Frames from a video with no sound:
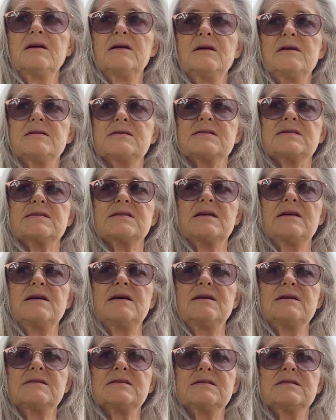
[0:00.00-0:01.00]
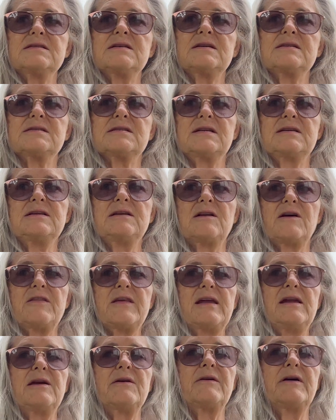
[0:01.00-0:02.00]
is just,
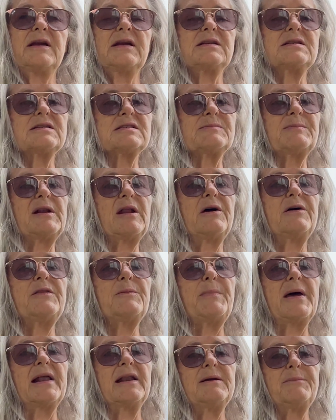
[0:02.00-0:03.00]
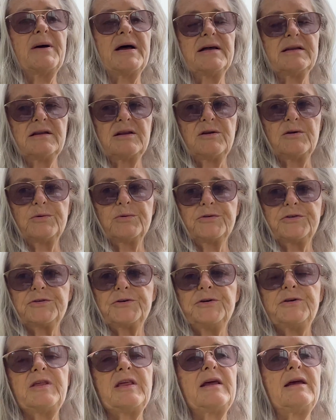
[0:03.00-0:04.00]
the area just below the belly button, all
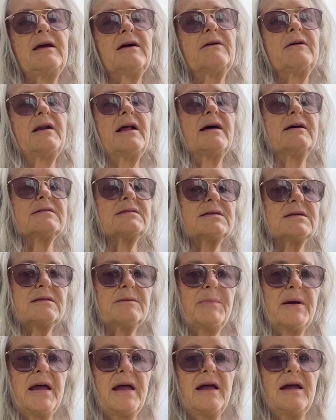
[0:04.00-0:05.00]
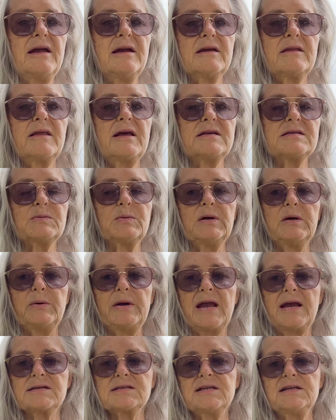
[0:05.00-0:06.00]
through there and out to the back. That's where
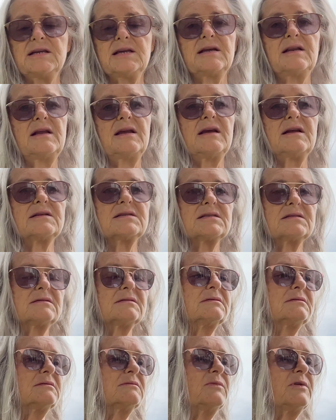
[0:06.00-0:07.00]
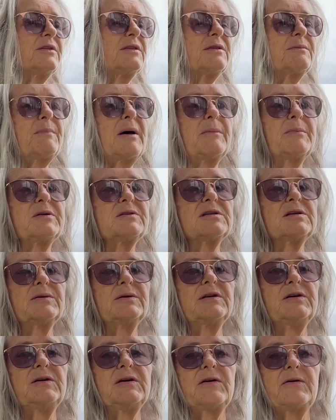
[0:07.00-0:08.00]
we actually connect with
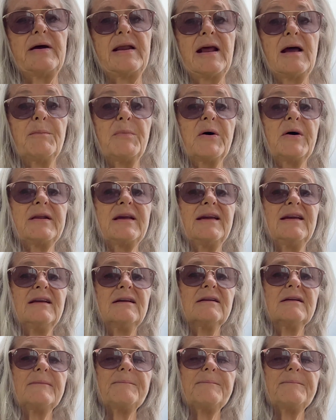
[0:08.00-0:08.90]
Papatuanuku in our body.